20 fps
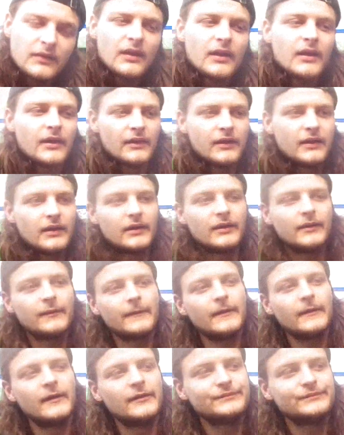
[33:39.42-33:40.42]
Yeah.
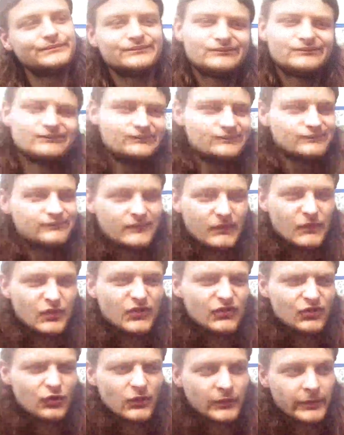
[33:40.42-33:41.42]

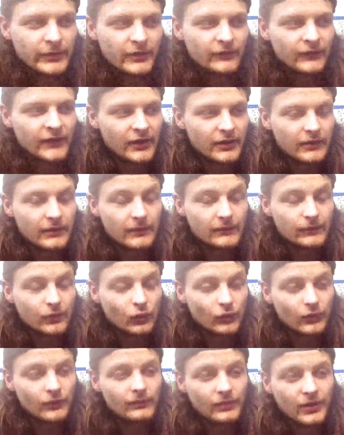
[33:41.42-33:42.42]
Music's always been a very
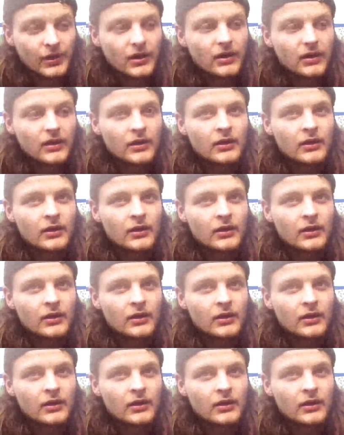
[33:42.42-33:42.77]
important part